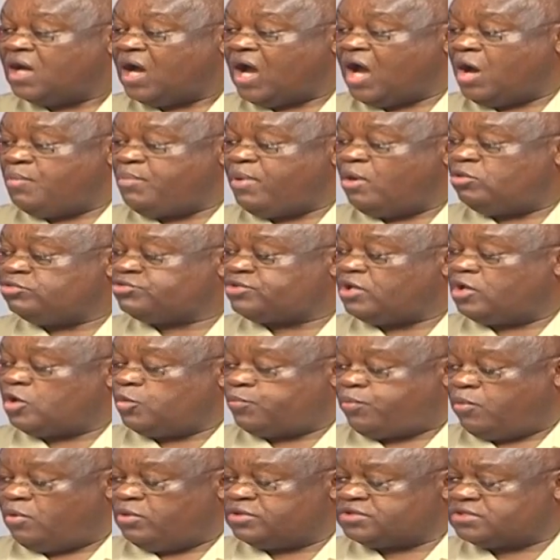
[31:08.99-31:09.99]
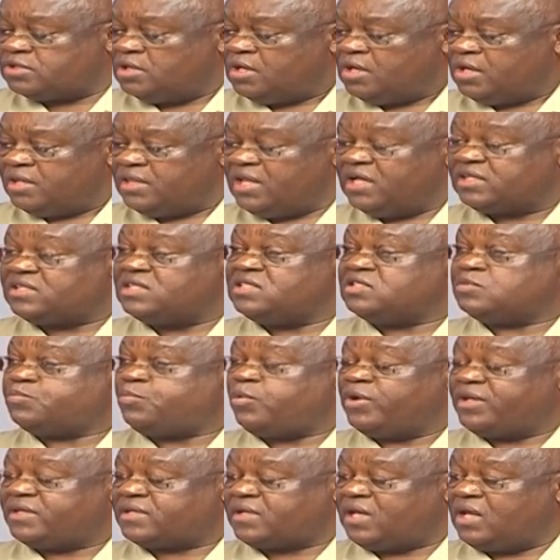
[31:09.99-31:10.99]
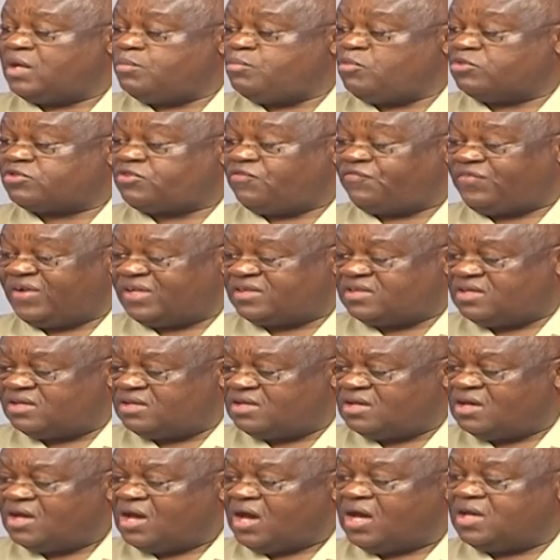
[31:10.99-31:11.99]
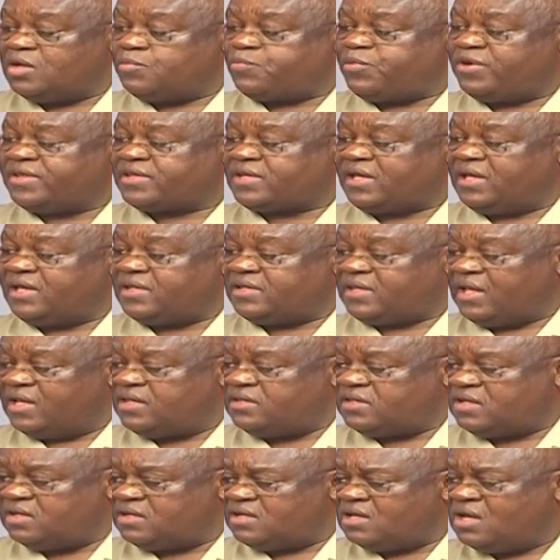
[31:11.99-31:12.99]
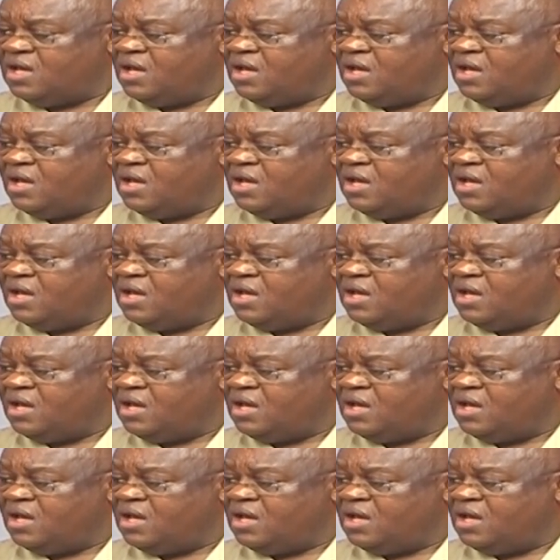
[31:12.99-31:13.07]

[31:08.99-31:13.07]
about a report that is politically motivated and politically tainted,